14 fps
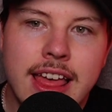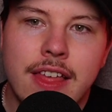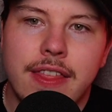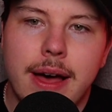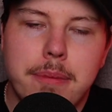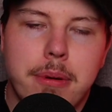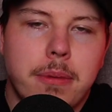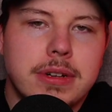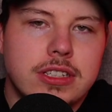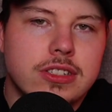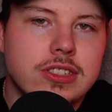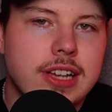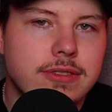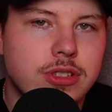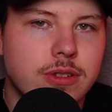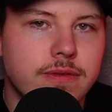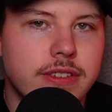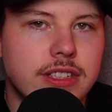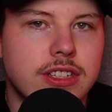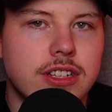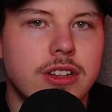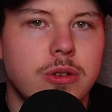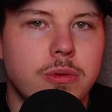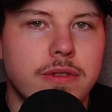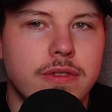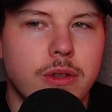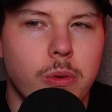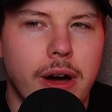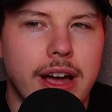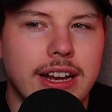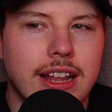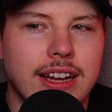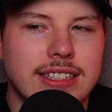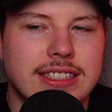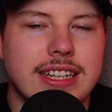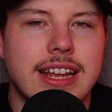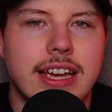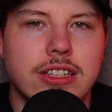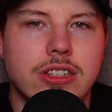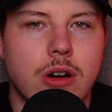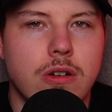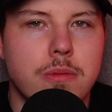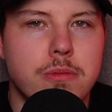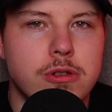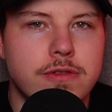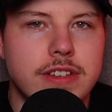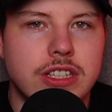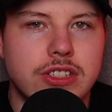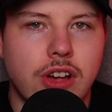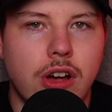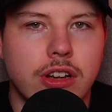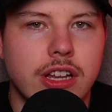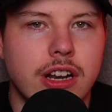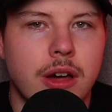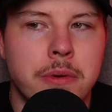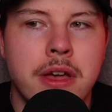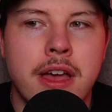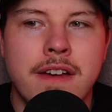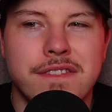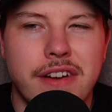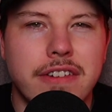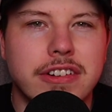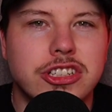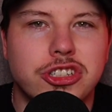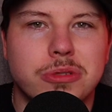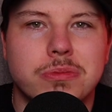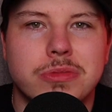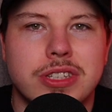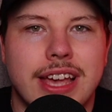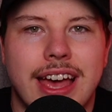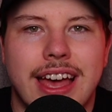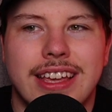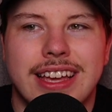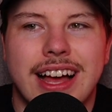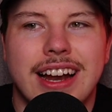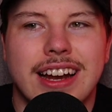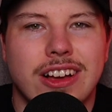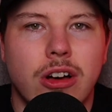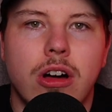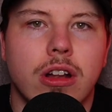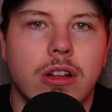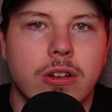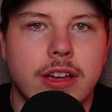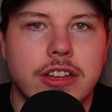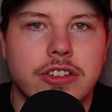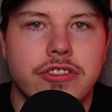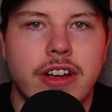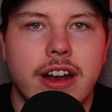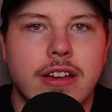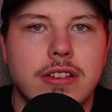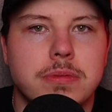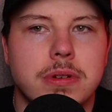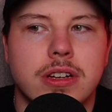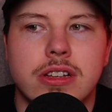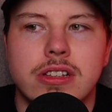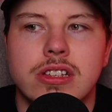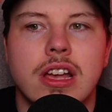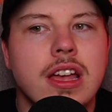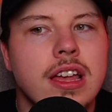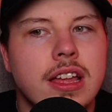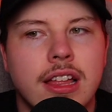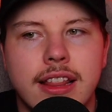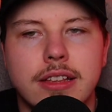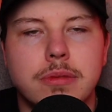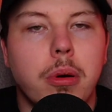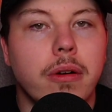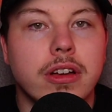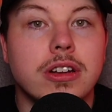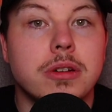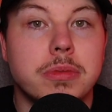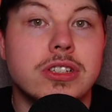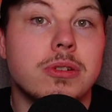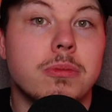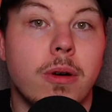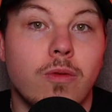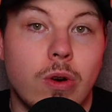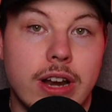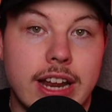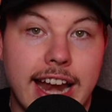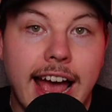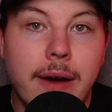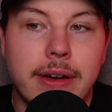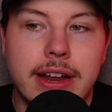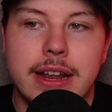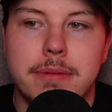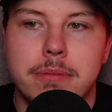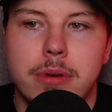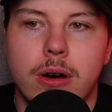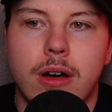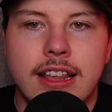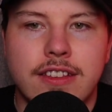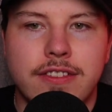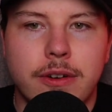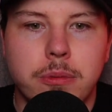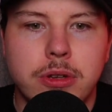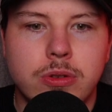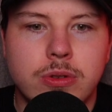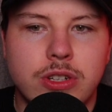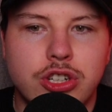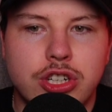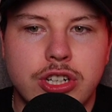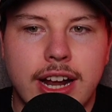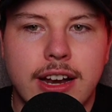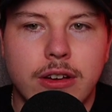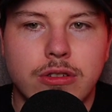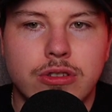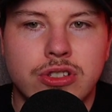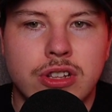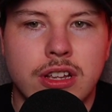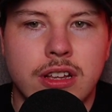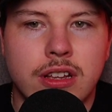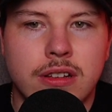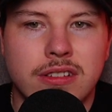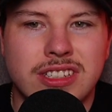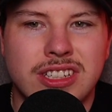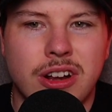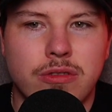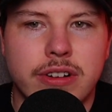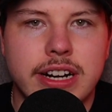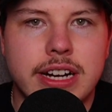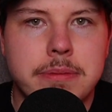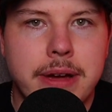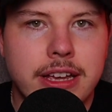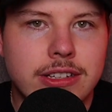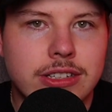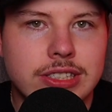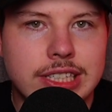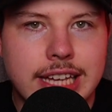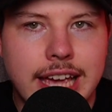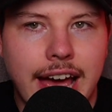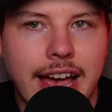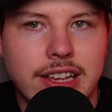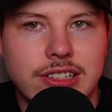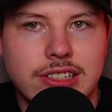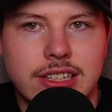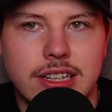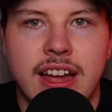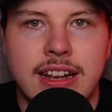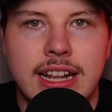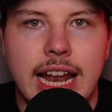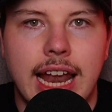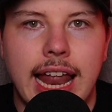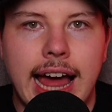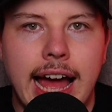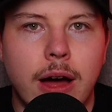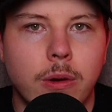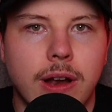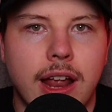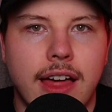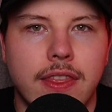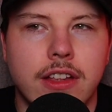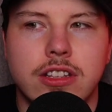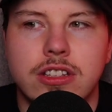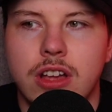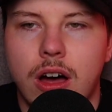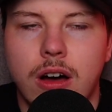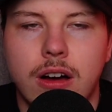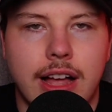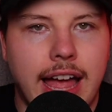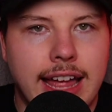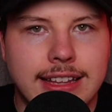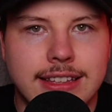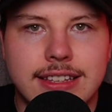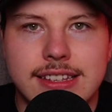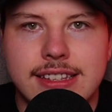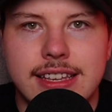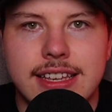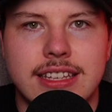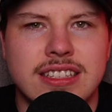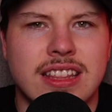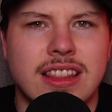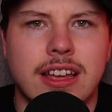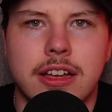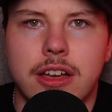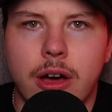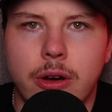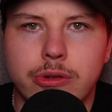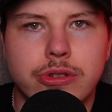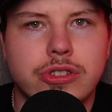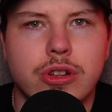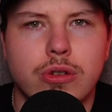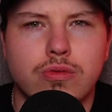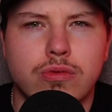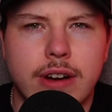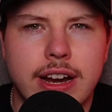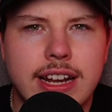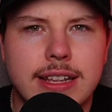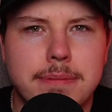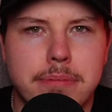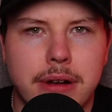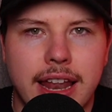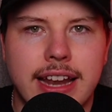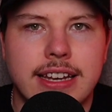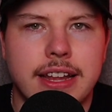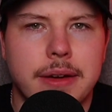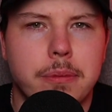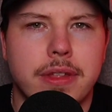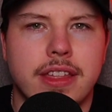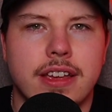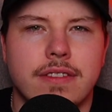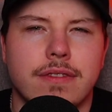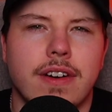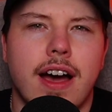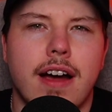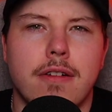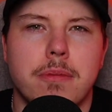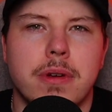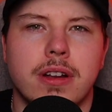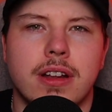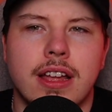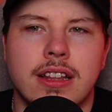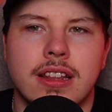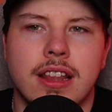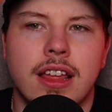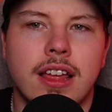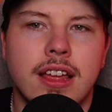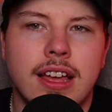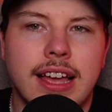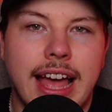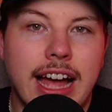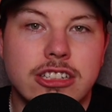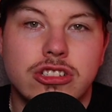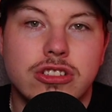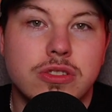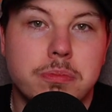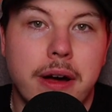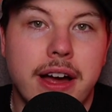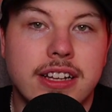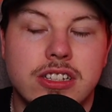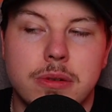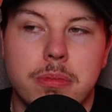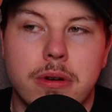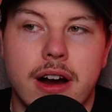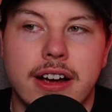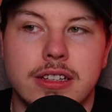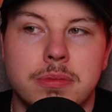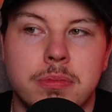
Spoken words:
that probably does have something to do with the way like today's horror movies are, you know, very jump scare. You kind of got to look in shadows because there's probably going to be someone running out in it, but this film uses shadows to, you know, really make us guess and allow like the dark entities and the ghosts to really blend in with the environment and catch us by surprise,